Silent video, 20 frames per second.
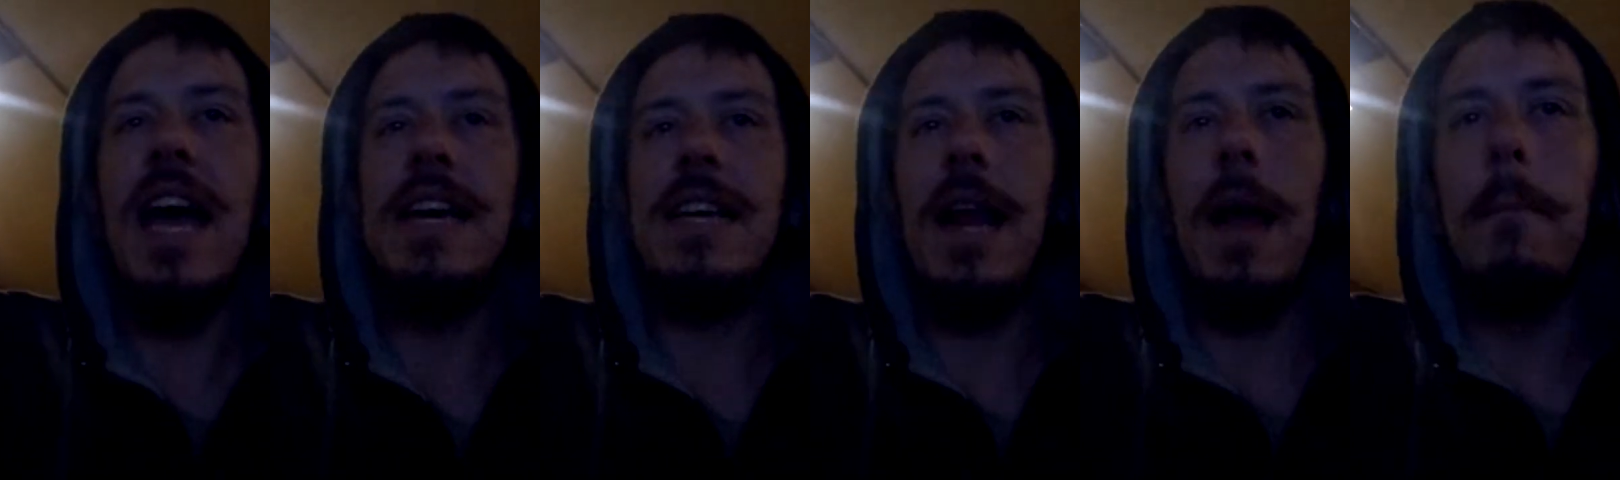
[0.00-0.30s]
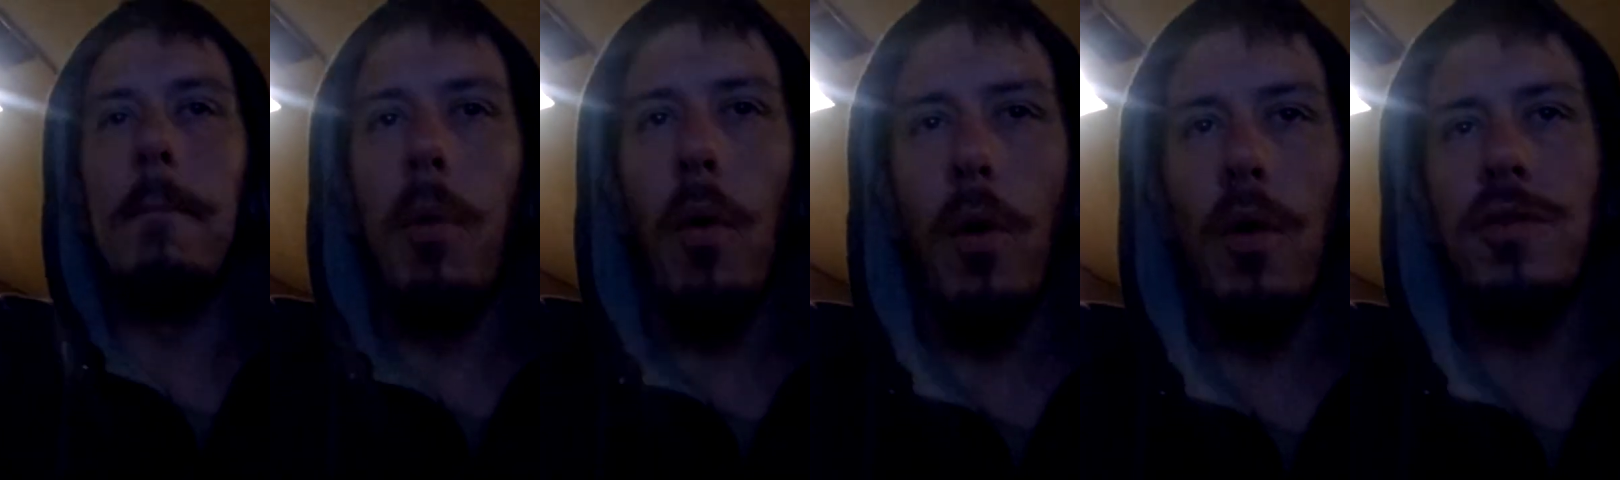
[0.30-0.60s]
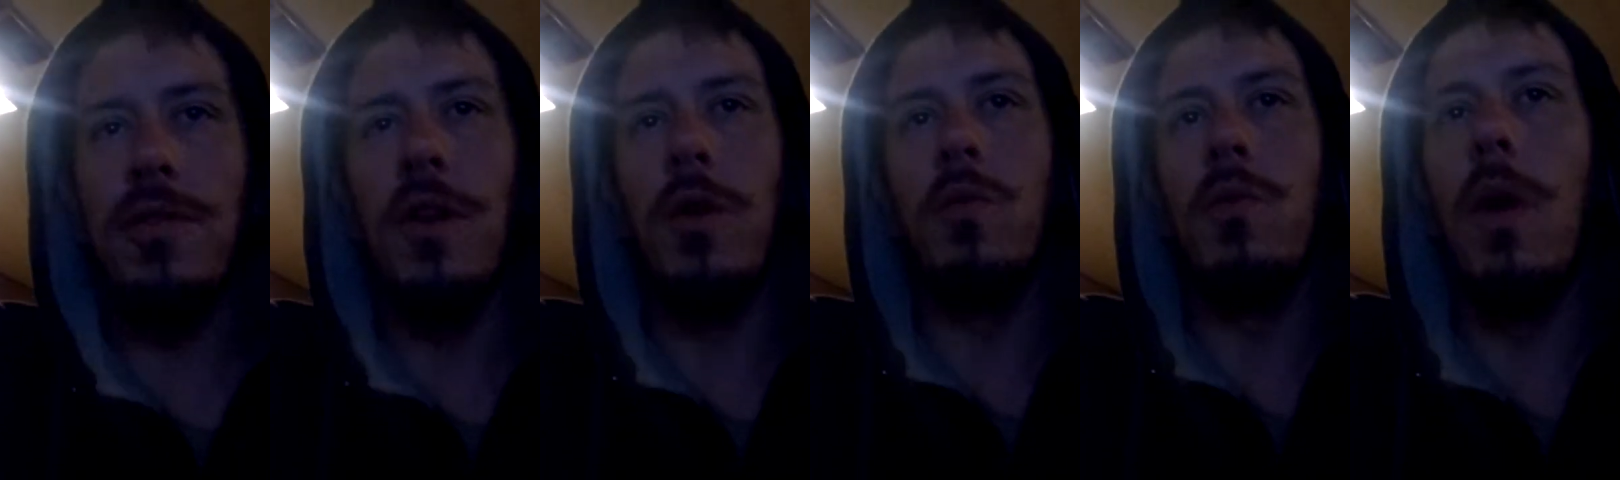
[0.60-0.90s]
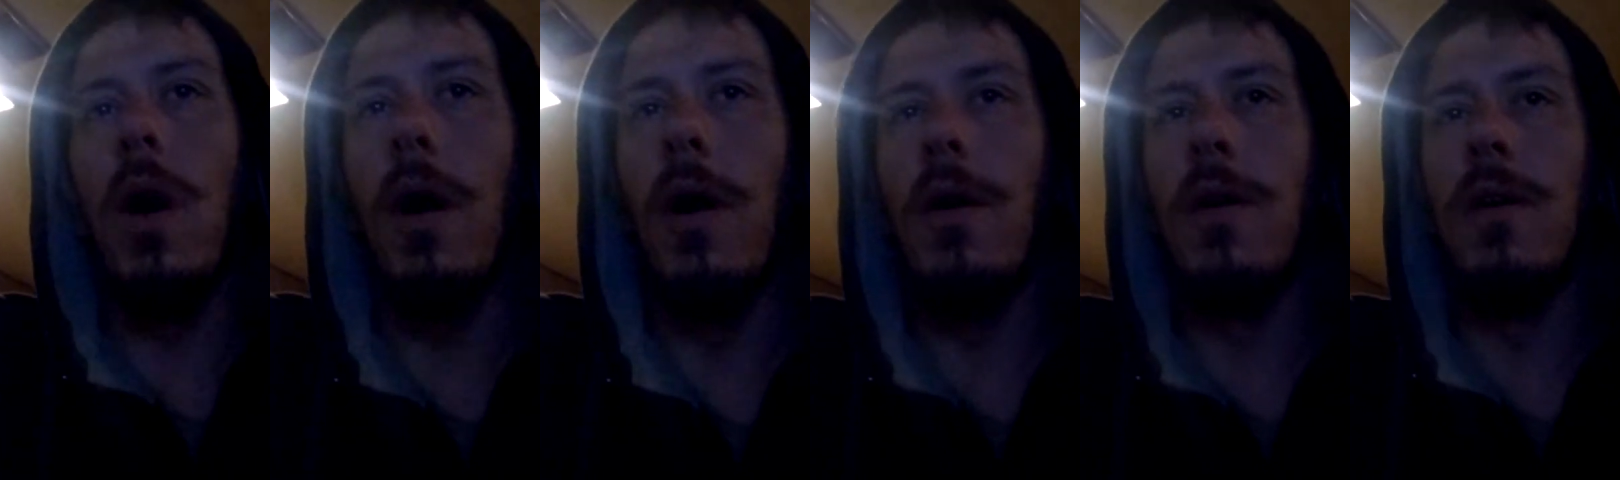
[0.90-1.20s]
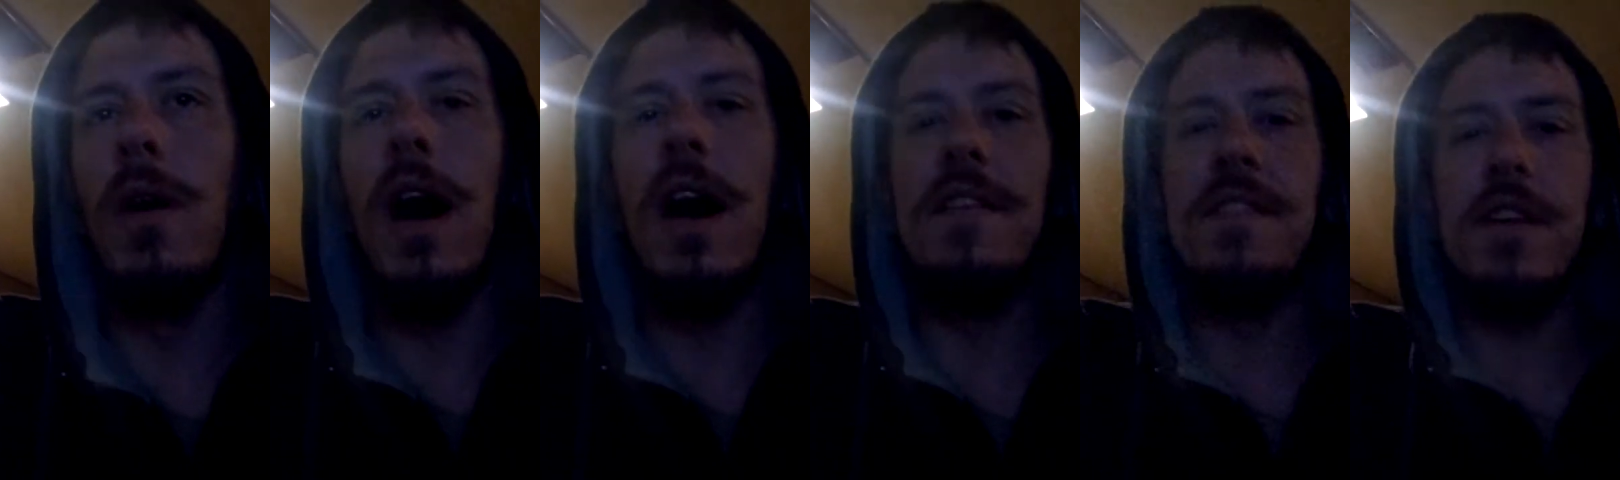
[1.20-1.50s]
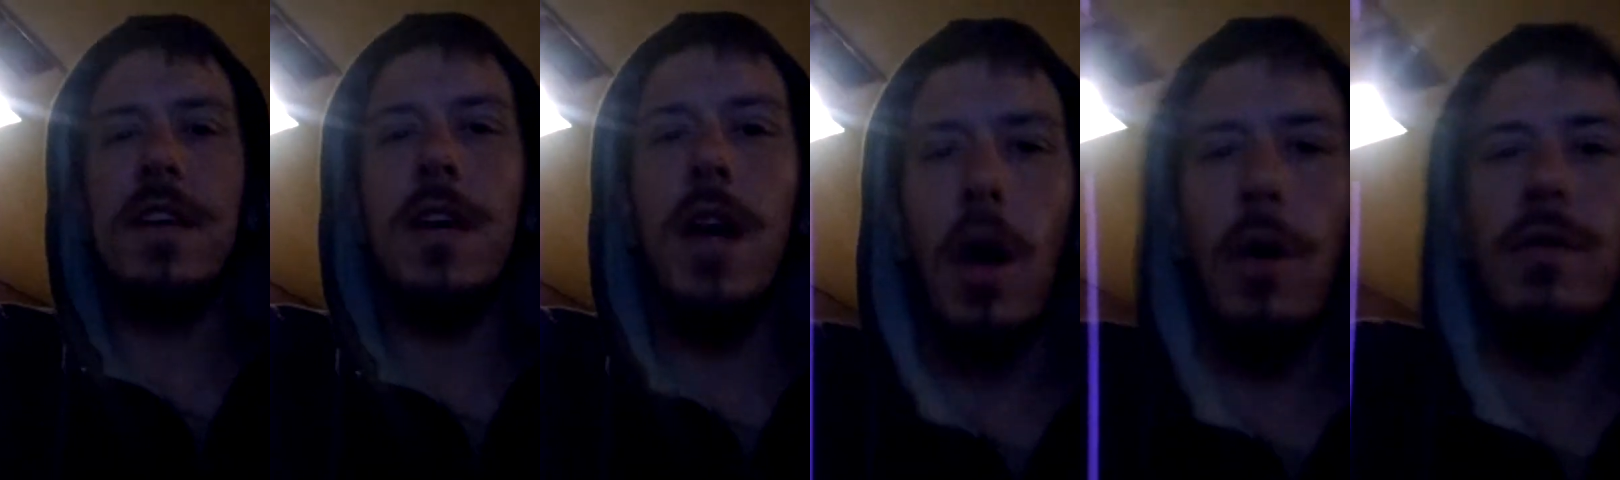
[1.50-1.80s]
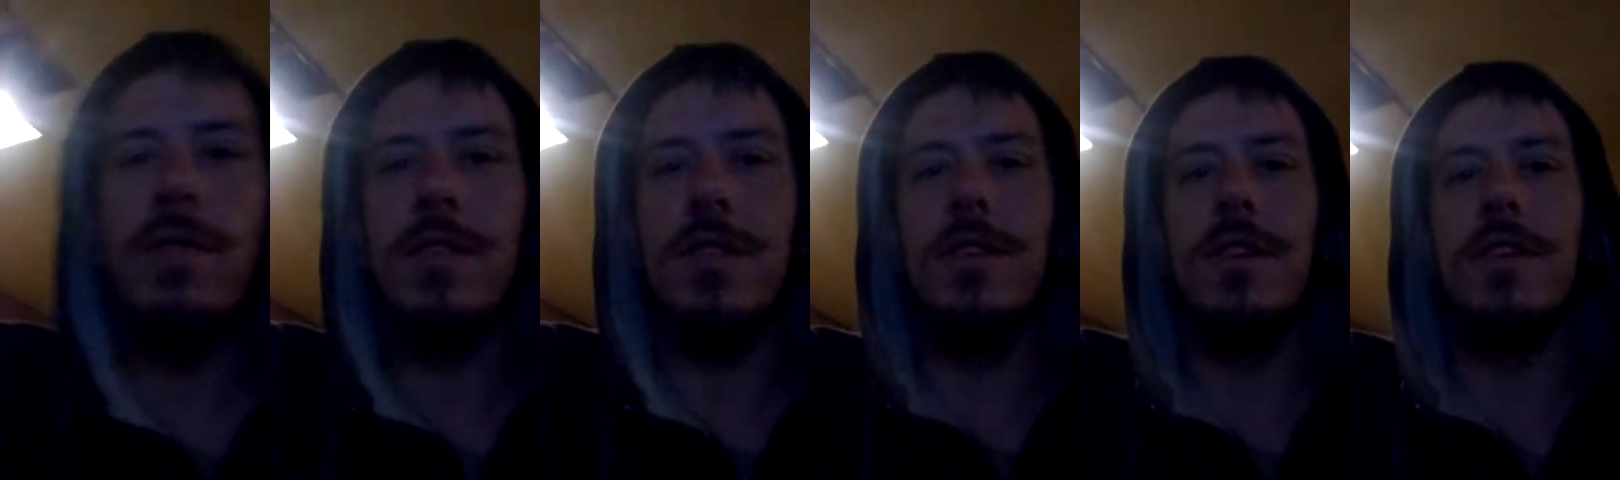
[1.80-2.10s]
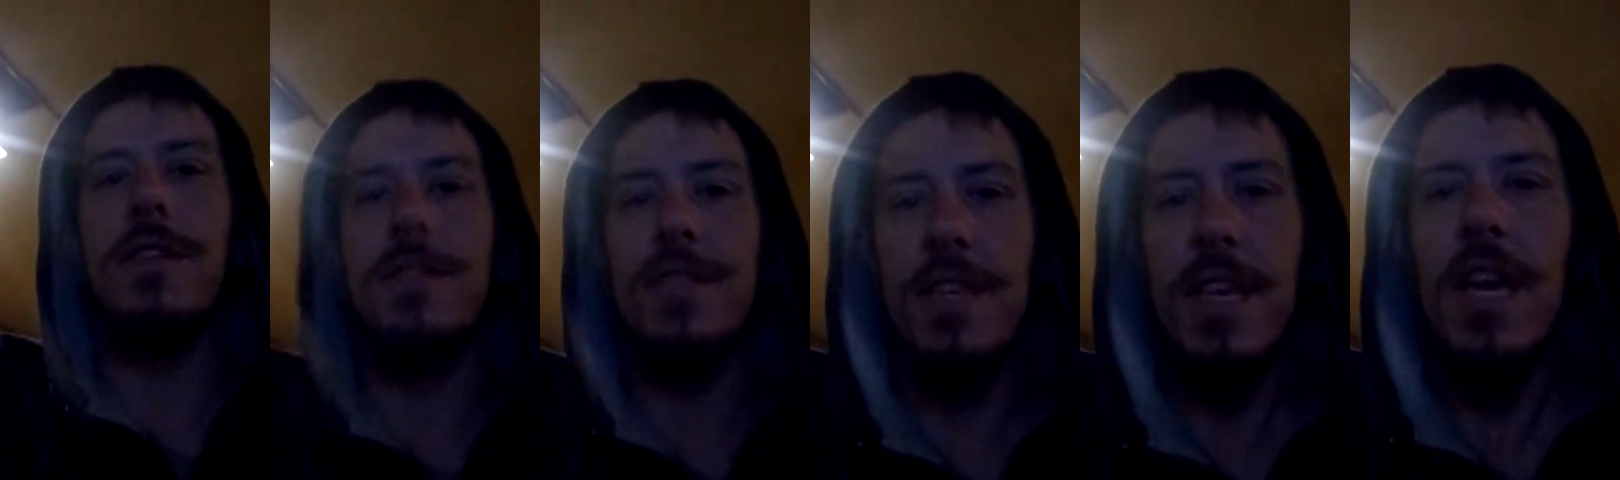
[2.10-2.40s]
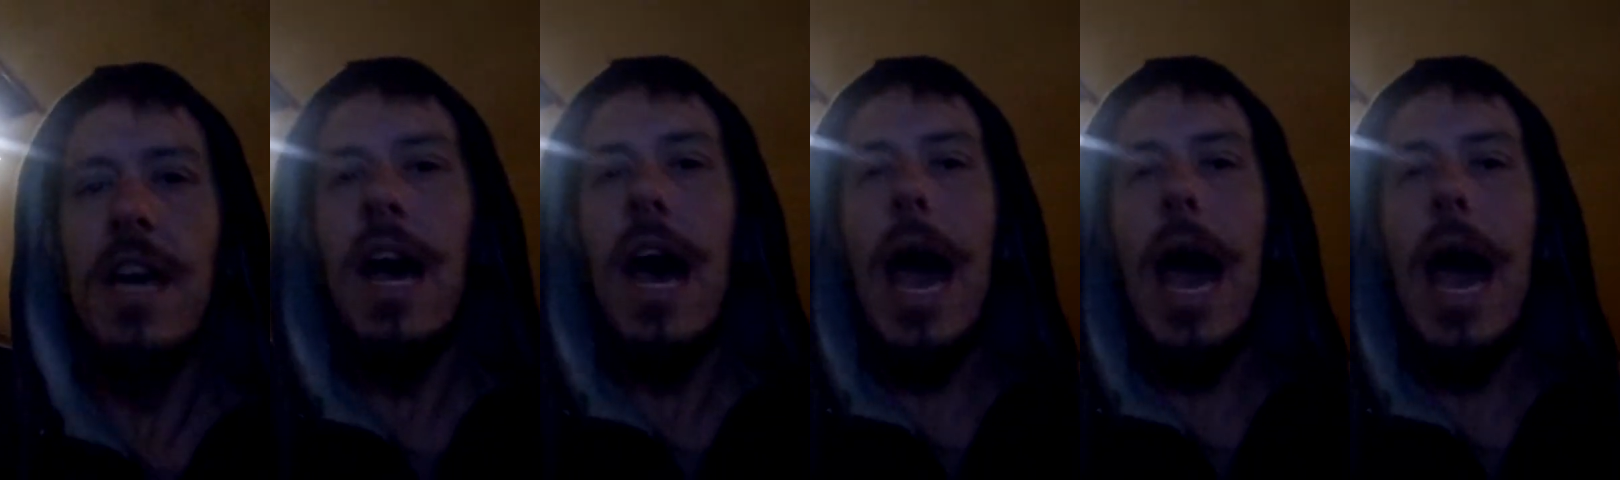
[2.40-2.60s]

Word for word: And I'm born to roll on the coasters.